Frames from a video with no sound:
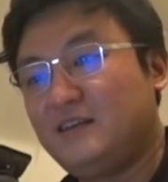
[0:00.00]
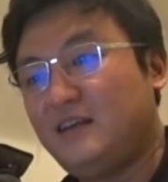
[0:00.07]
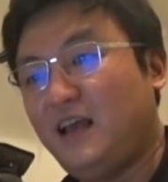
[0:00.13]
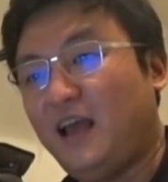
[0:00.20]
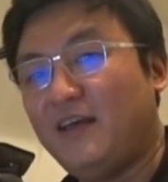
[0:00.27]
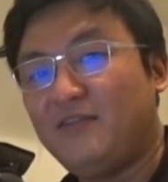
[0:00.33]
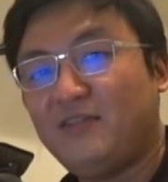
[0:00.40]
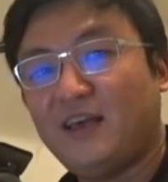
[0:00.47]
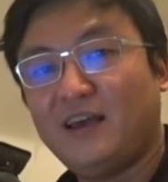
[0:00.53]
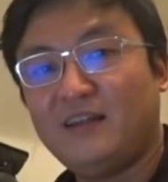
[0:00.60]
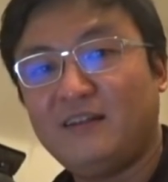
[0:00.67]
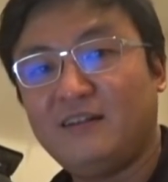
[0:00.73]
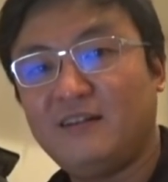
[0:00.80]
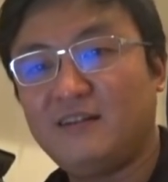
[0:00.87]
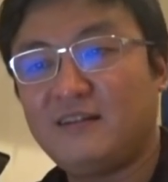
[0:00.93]
and
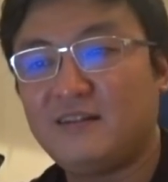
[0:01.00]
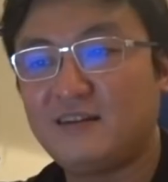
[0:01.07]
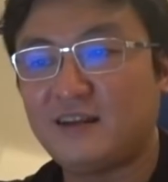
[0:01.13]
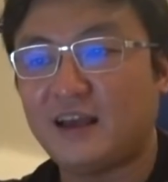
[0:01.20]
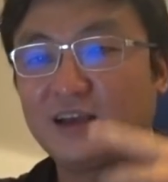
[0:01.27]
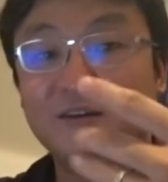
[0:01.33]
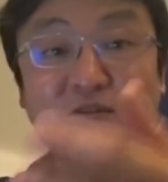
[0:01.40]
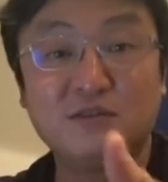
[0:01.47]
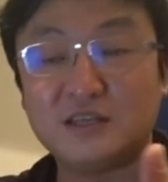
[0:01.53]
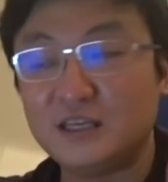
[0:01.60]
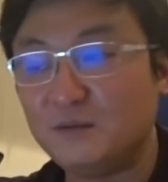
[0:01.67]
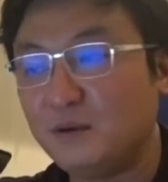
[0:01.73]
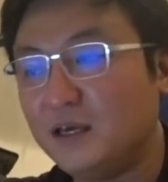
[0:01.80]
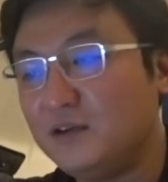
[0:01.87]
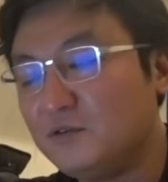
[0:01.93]
then I go to
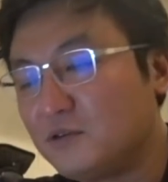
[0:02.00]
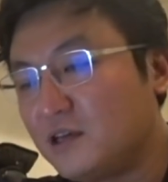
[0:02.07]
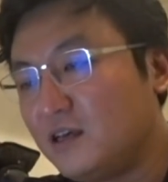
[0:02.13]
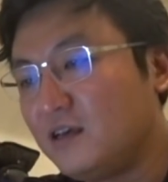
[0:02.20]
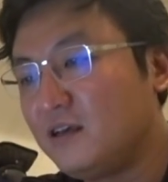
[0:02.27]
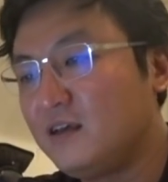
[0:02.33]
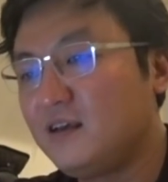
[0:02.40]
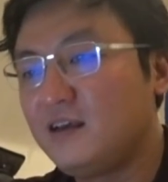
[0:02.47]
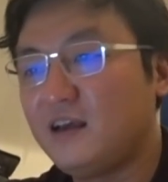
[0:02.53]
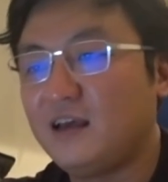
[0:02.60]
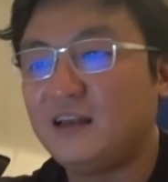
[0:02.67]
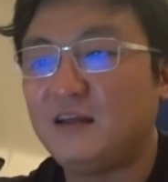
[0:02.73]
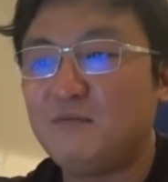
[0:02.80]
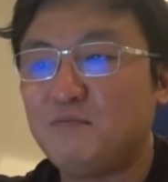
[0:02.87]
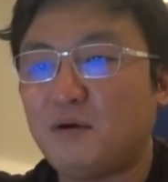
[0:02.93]
eBay UK and
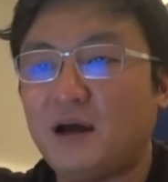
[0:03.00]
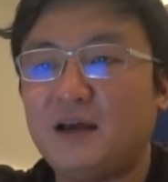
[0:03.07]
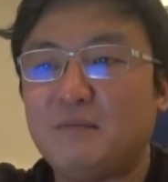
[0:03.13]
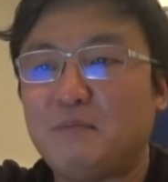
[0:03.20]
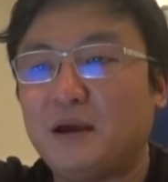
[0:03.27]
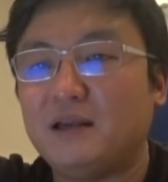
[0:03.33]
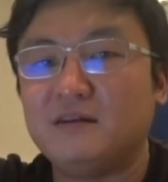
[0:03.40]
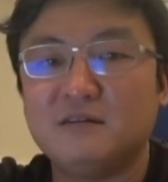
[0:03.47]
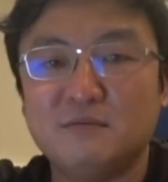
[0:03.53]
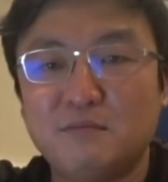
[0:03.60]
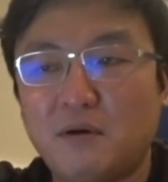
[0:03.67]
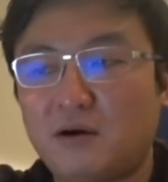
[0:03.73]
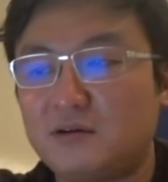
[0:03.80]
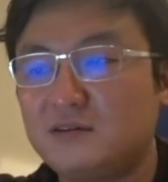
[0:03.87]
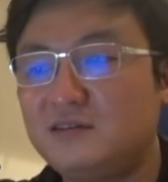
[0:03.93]
then buy a pedal
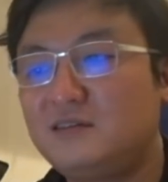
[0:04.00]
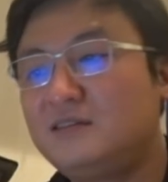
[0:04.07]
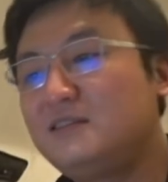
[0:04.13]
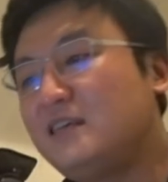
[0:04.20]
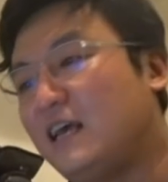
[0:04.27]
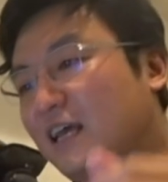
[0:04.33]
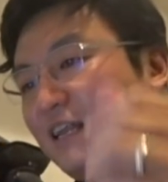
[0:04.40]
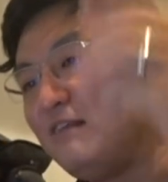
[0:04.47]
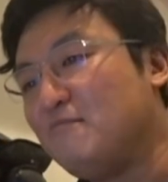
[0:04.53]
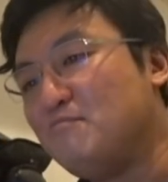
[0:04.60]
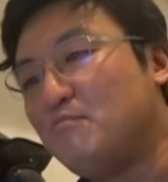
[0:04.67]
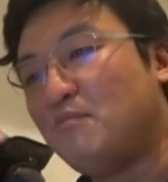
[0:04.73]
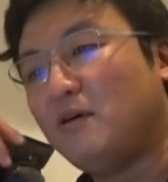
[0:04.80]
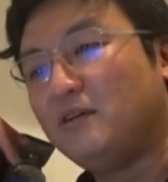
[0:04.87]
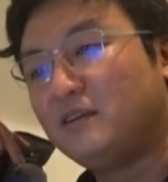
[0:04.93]
box, and then
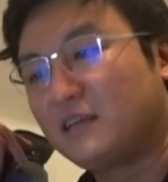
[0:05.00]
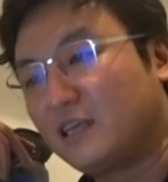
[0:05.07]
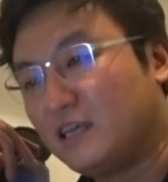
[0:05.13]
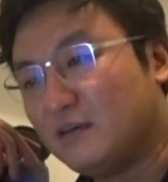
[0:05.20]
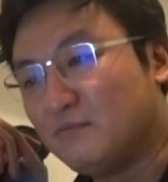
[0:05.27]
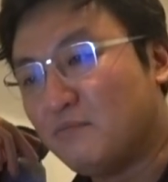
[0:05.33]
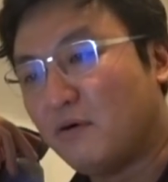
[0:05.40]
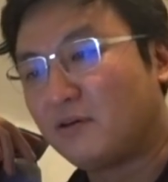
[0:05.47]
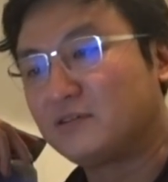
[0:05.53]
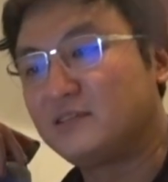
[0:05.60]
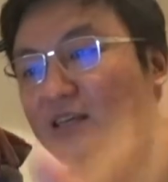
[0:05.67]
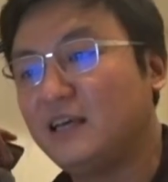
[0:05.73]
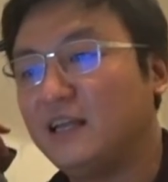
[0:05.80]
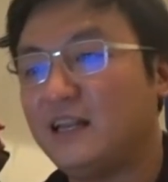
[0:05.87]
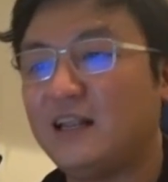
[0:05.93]
bought the gearbox,
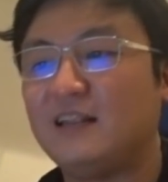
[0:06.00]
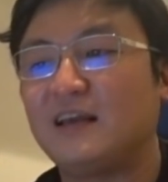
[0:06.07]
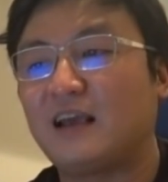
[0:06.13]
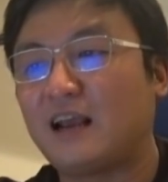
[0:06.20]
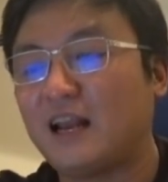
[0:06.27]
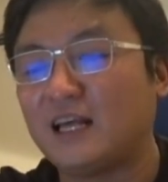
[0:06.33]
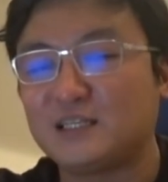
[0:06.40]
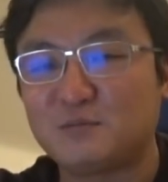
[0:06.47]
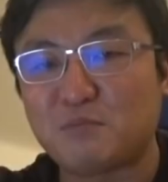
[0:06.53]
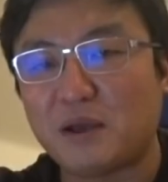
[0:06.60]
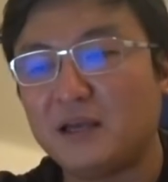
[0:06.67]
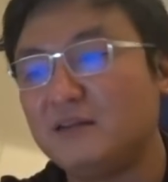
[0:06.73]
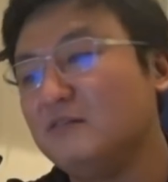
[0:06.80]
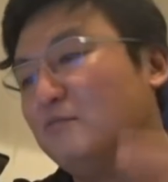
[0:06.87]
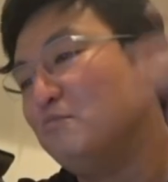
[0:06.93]
and then the clutch
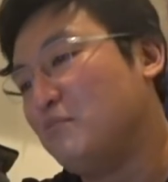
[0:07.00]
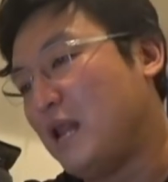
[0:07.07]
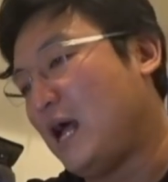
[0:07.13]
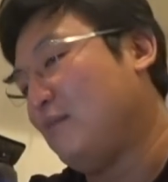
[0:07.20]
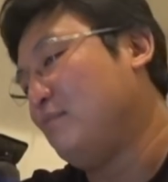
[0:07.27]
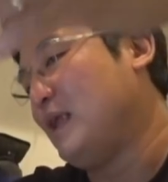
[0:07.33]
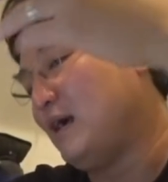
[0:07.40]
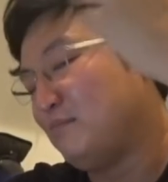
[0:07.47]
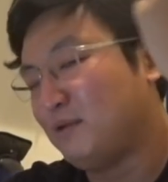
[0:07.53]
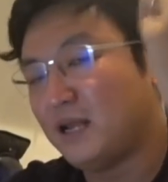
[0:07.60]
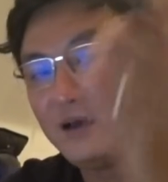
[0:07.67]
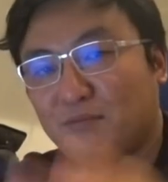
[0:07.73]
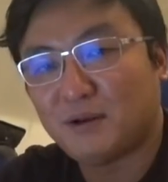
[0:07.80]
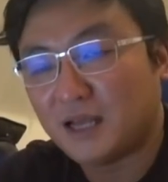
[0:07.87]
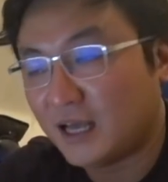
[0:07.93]
pedal, blah blah blah
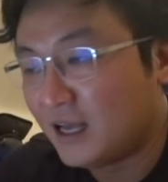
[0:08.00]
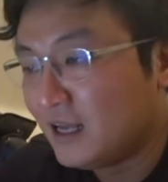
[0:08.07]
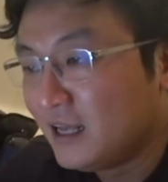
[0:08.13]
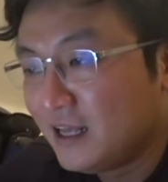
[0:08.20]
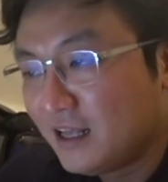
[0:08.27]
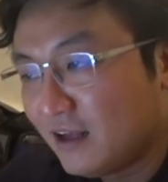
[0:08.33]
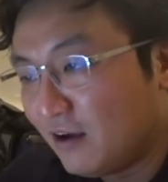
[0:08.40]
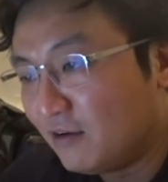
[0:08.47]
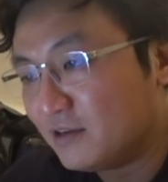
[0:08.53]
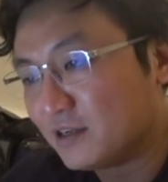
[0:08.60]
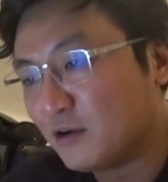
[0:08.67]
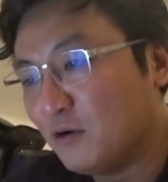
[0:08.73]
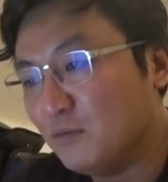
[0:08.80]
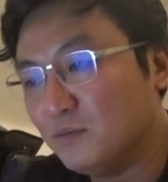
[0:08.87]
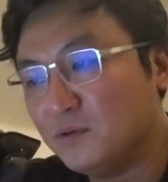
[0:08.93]
blah, all the
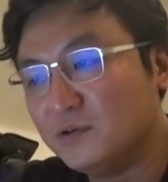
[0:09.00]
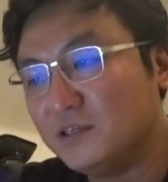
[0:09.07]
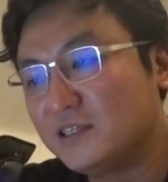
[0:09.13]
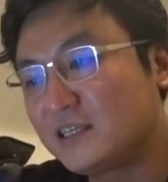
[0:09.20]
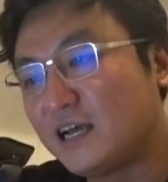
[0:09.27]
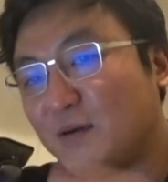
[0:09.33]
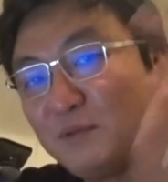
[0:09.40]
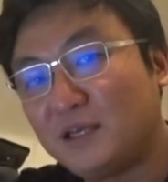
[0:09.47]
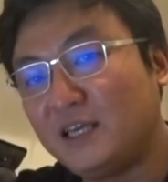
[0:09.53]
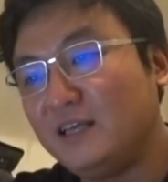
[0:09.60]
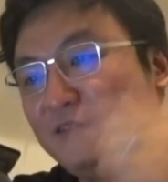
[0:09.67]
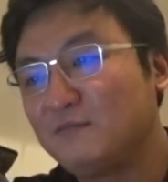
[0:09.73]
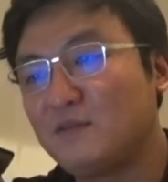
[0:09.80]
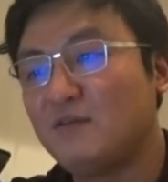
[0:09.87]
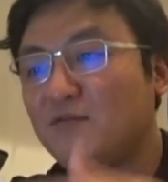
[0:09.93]
components coming in
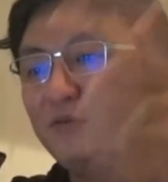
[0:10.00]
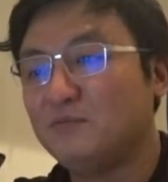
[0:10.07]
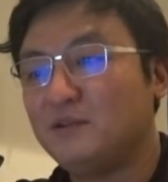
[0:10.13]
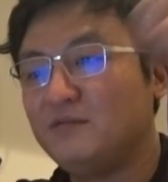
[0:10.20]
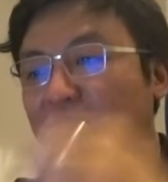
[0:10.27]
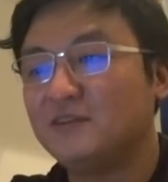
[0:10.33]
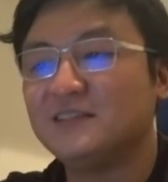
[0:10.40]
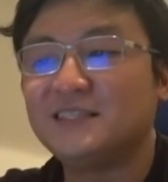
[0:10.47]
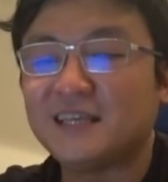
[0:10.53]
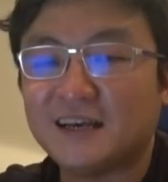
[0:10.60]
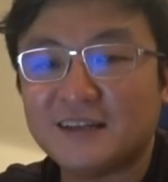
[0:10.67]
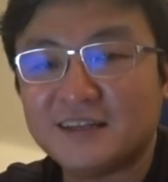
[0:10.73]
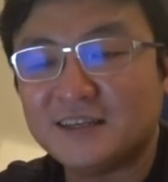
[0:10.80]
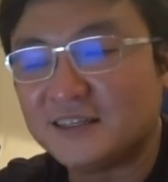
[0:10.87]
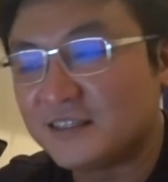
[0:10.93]
from different
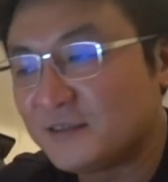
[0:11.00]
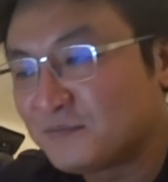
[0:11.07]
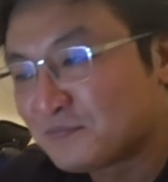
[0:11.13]
sellers.